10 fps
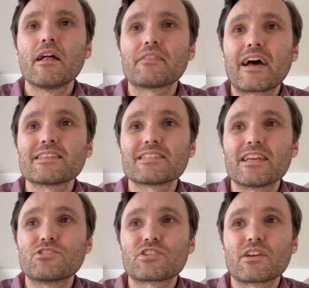That's
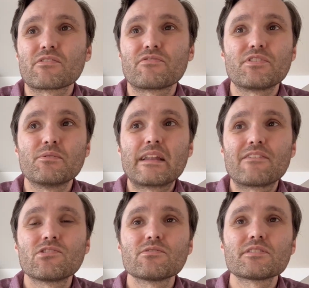interesting on a few
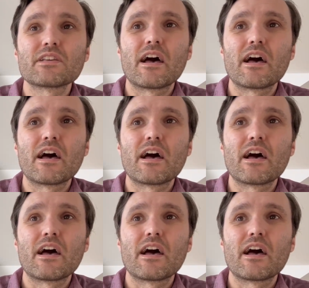levels.